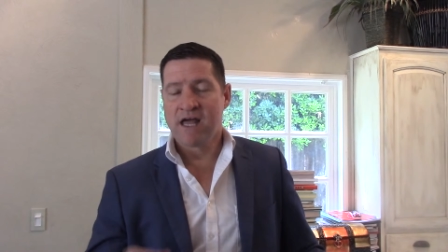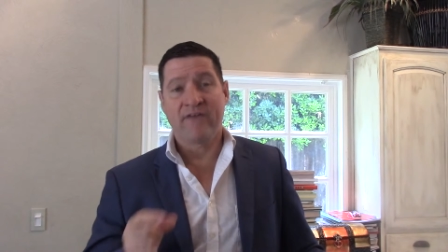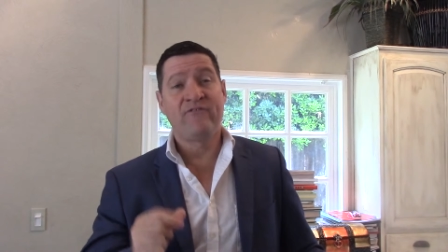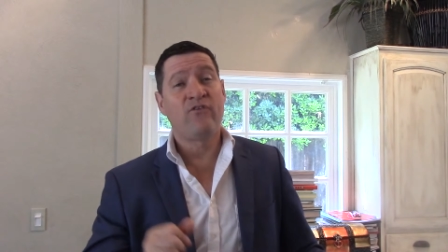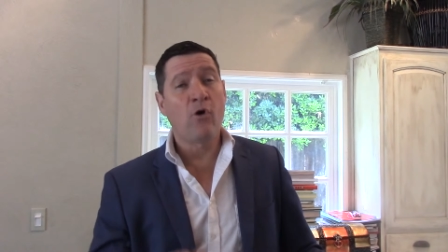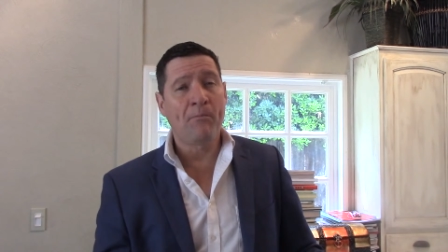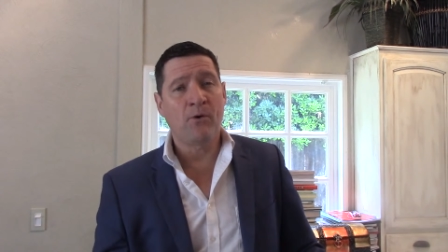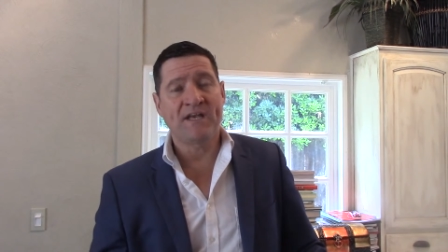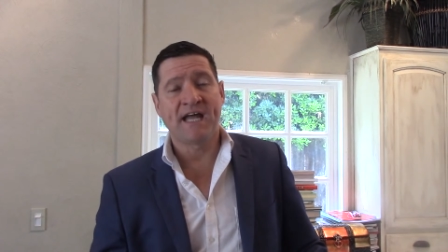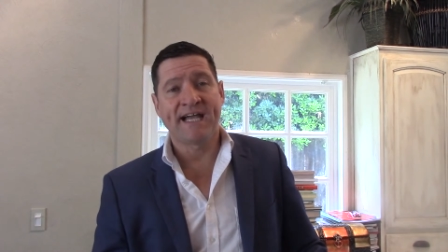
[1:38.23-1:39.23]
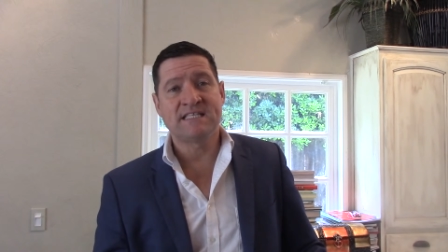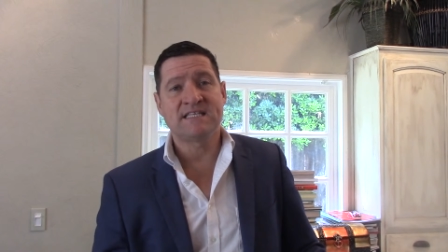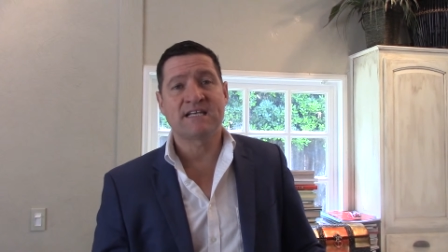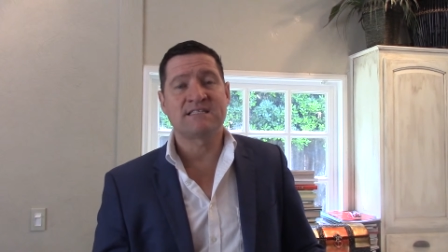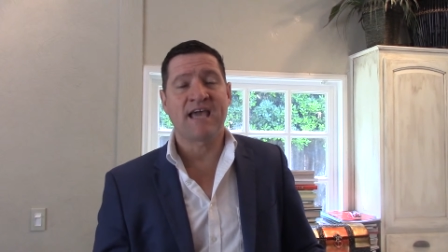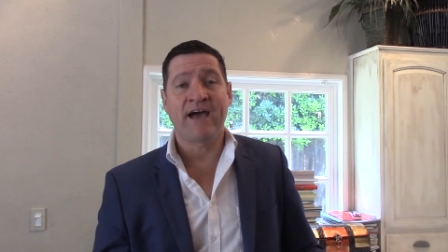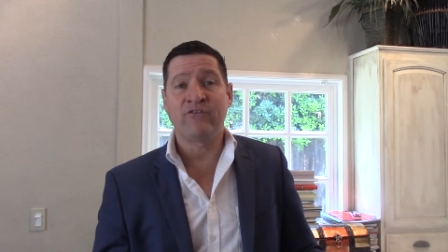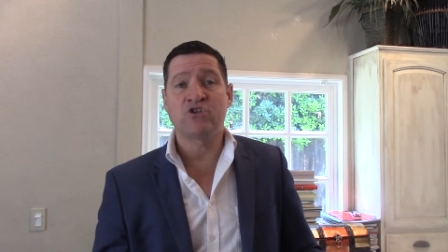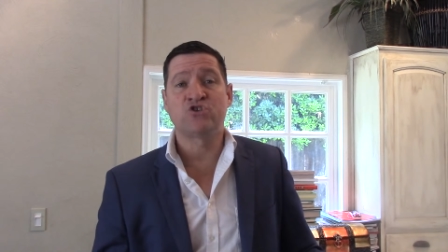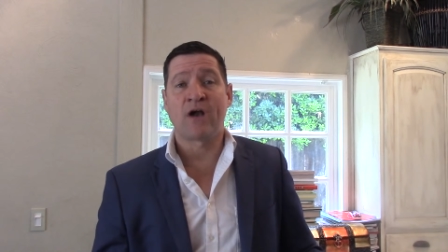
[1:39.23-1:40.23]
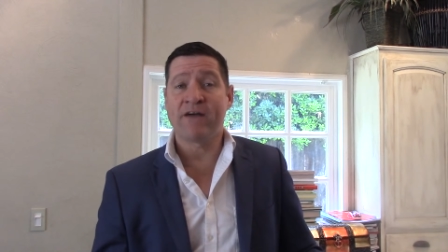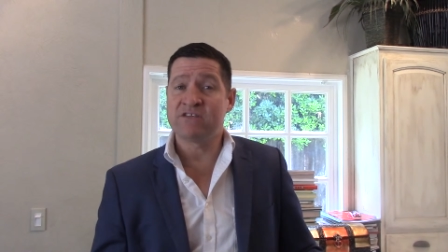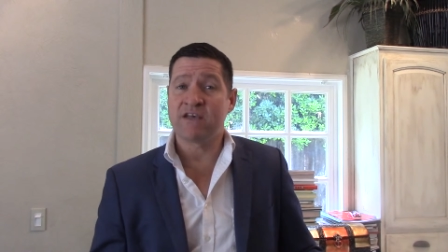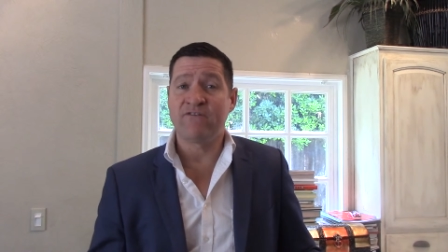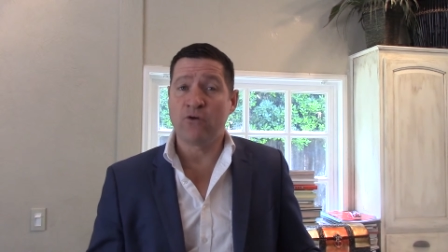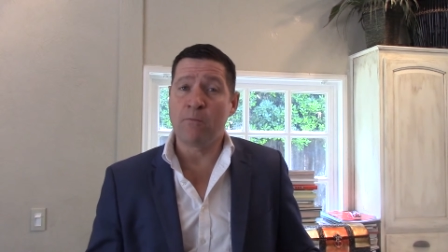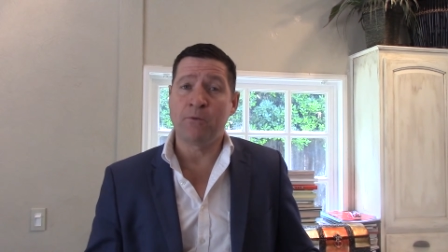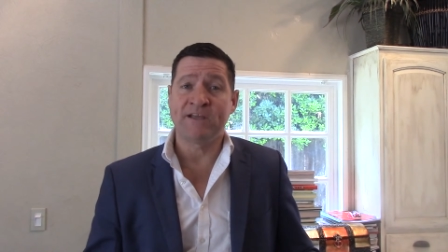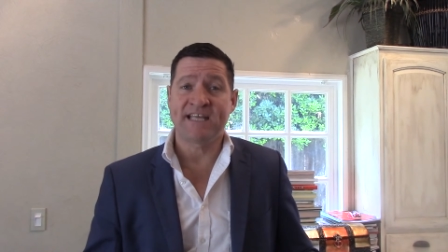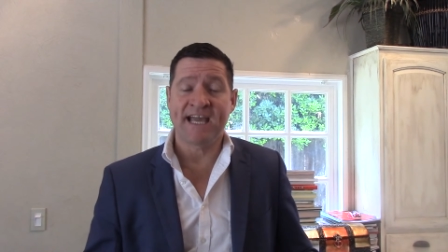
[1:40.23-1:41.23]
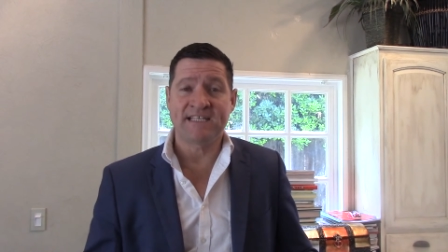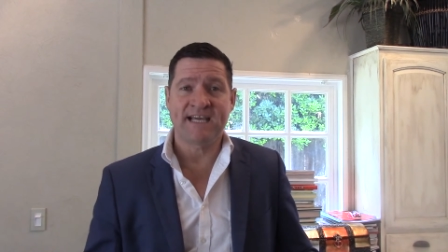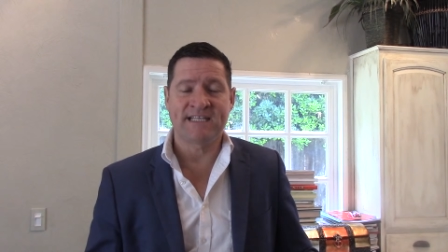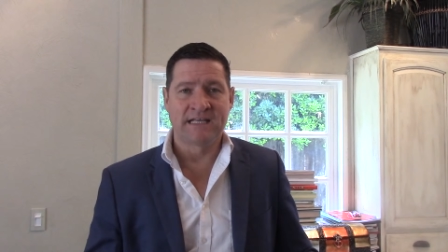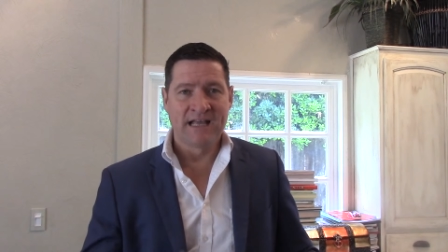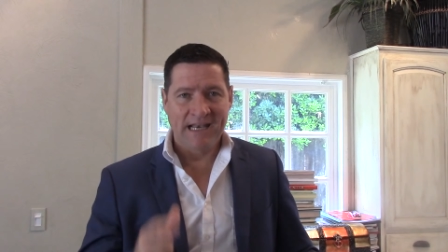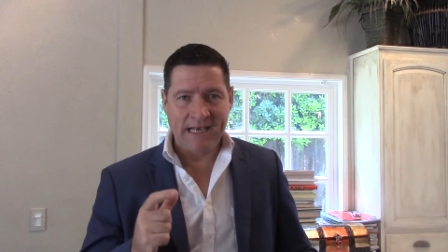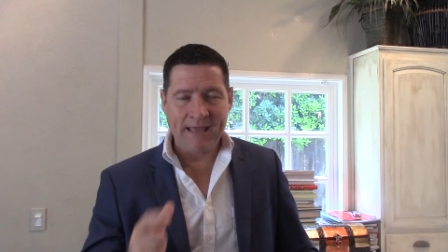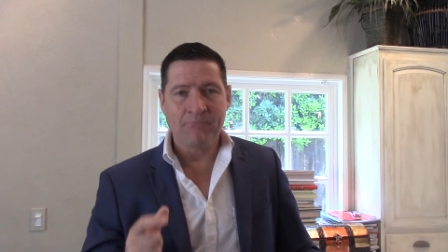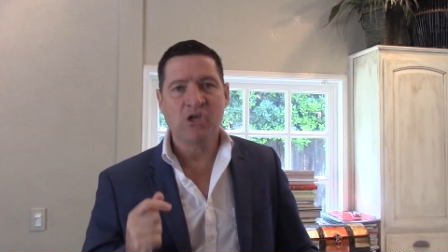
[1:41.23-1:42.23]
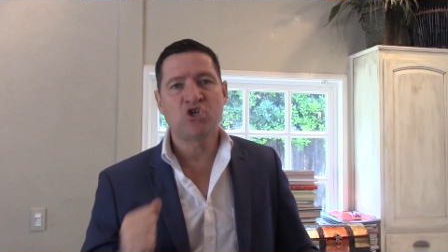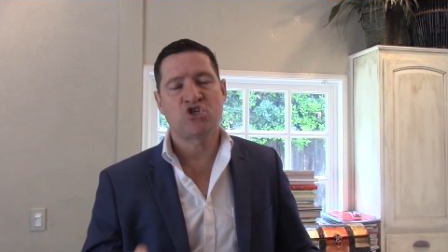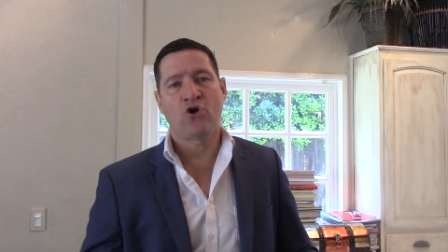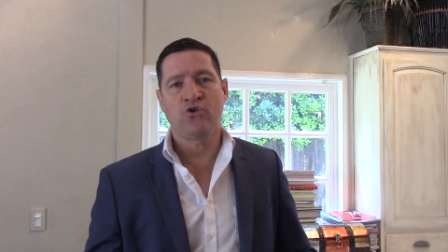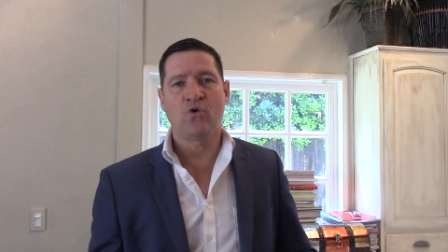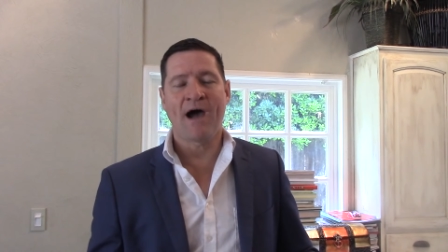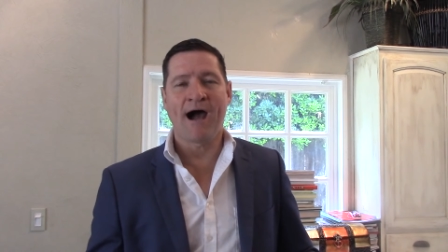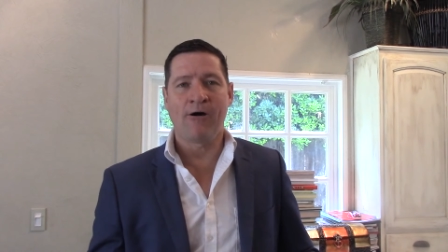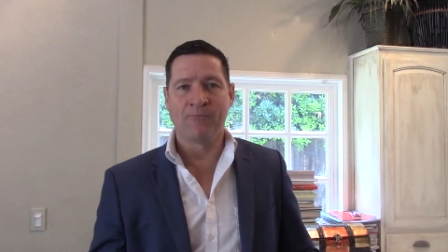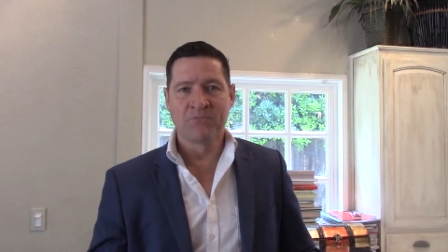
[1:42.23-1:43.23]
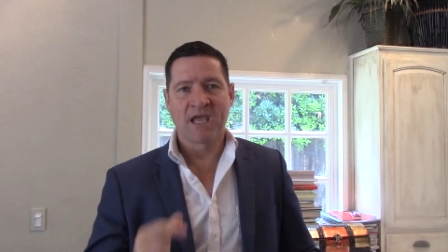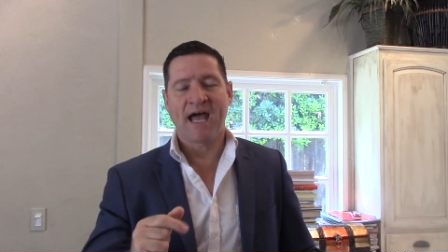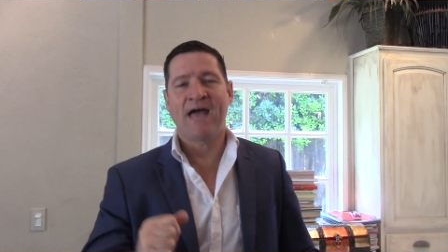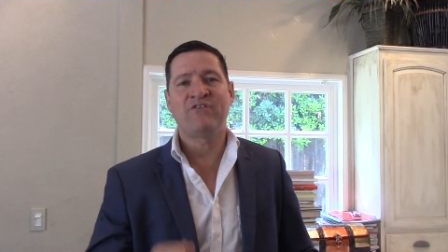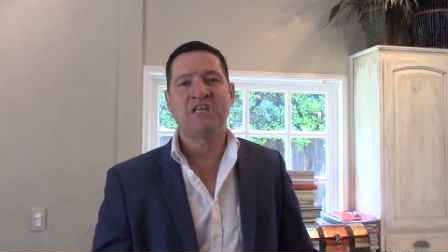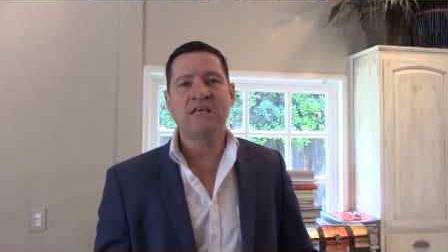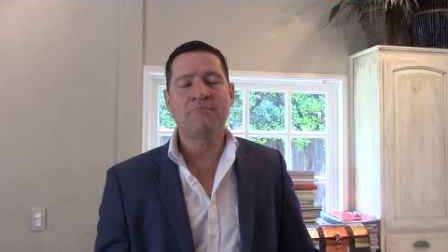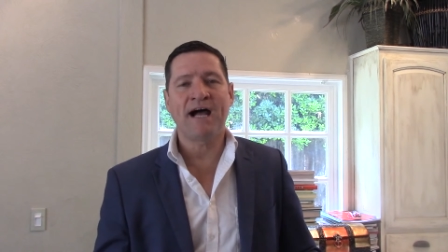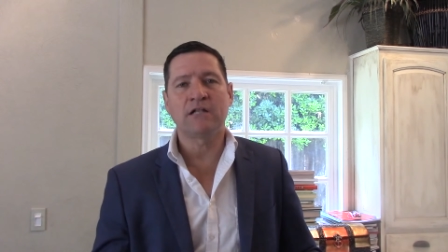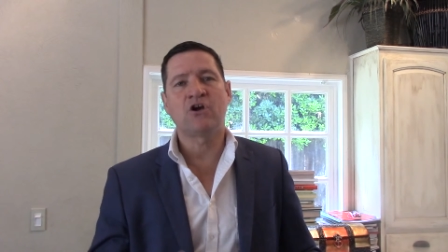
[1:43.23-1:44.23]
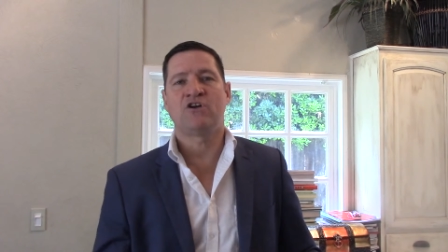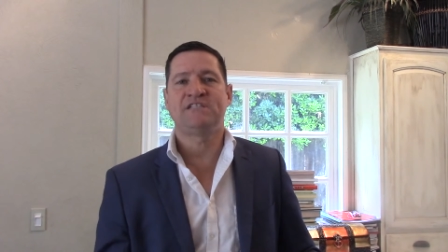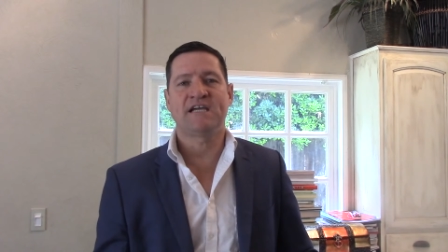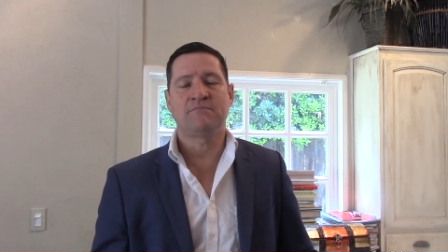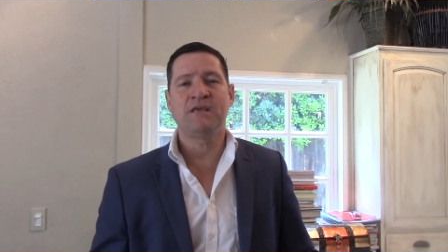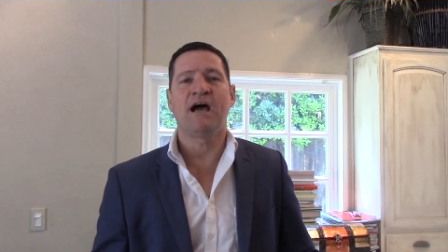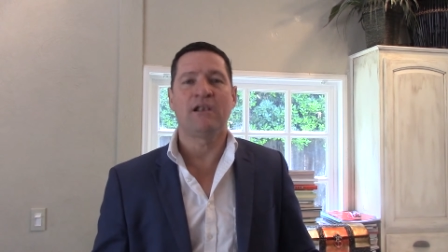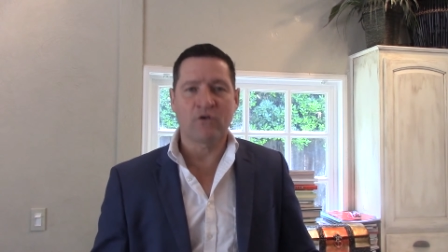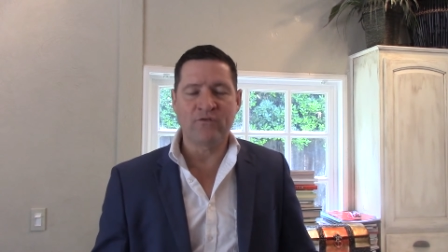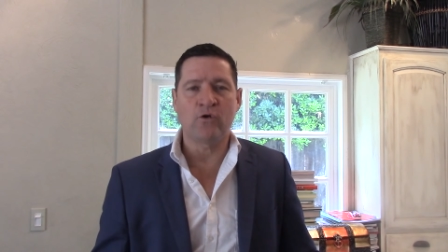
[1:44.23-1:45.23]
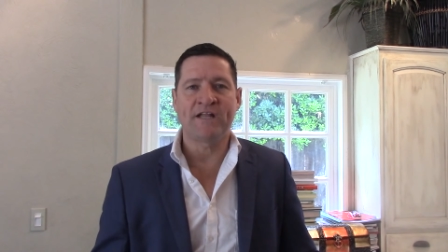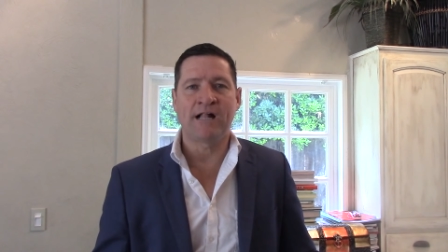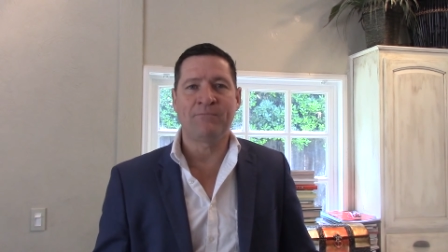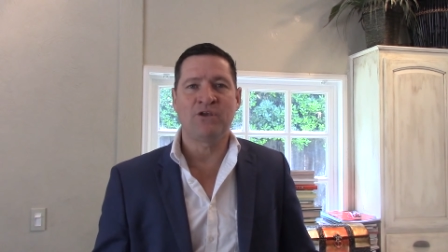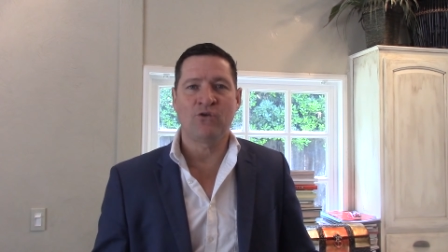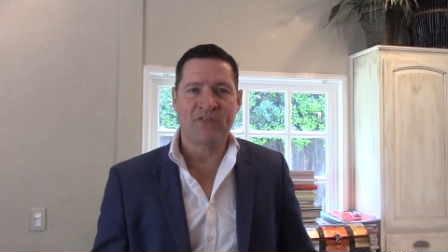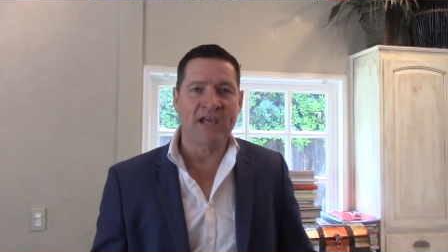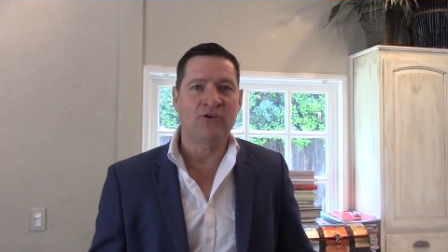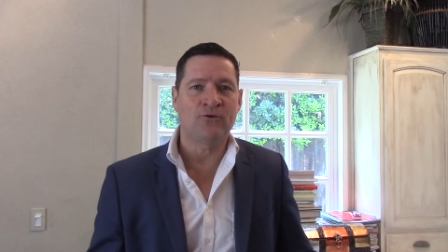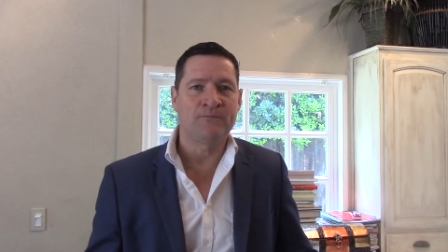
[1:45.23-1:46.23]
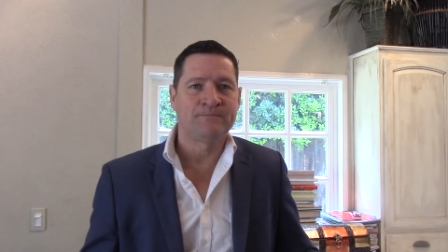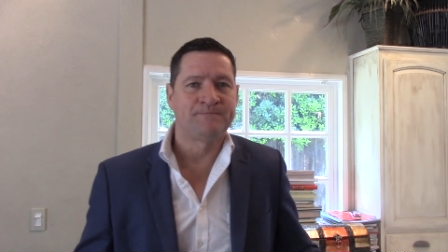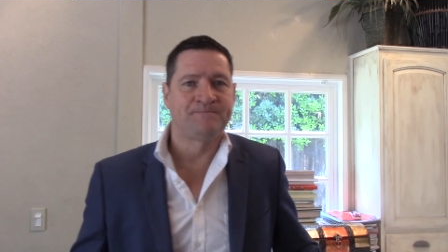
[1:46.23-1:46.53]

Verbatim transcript: I have 4.96. The average drivers have 4.88. Let me show you how. I have an email. Contact me. I look forward to helping you. Thank you.